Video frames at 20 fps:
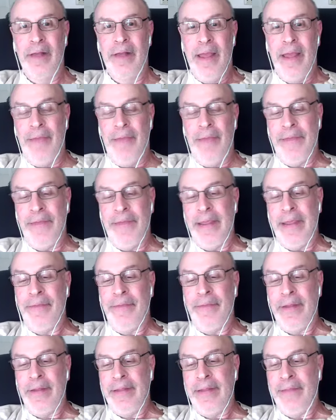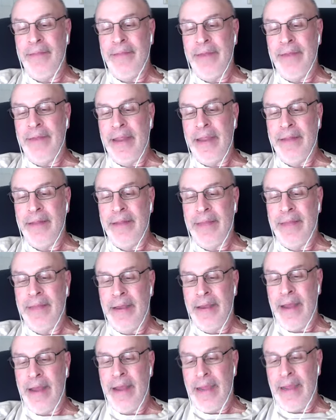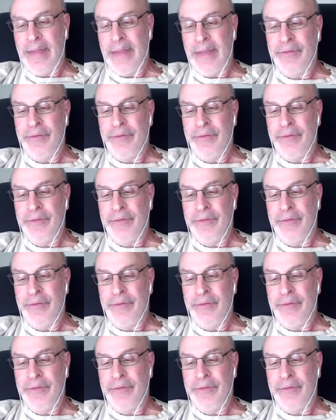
If he didn't, then I give